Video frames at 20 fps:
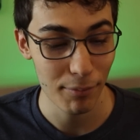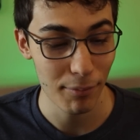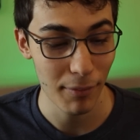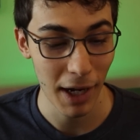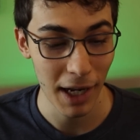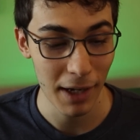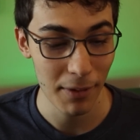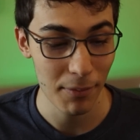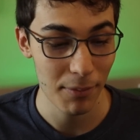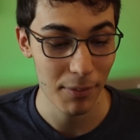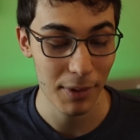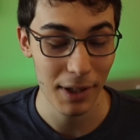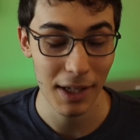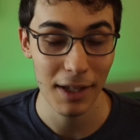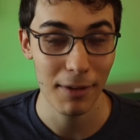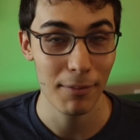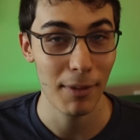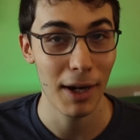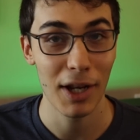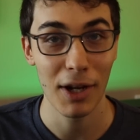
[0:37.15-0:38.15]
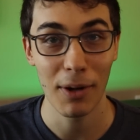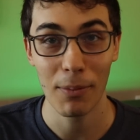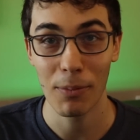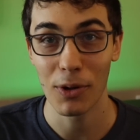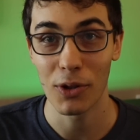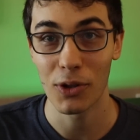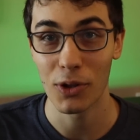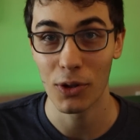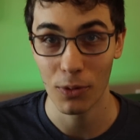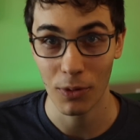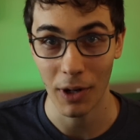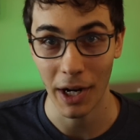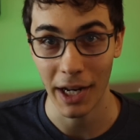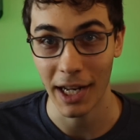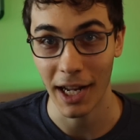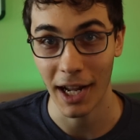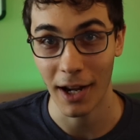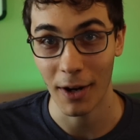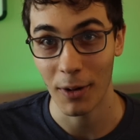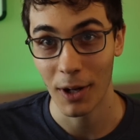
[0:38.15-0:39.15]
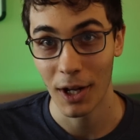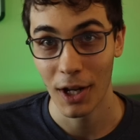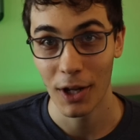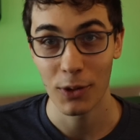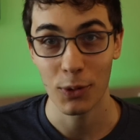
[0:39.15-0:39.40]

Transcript: might be my number two right now.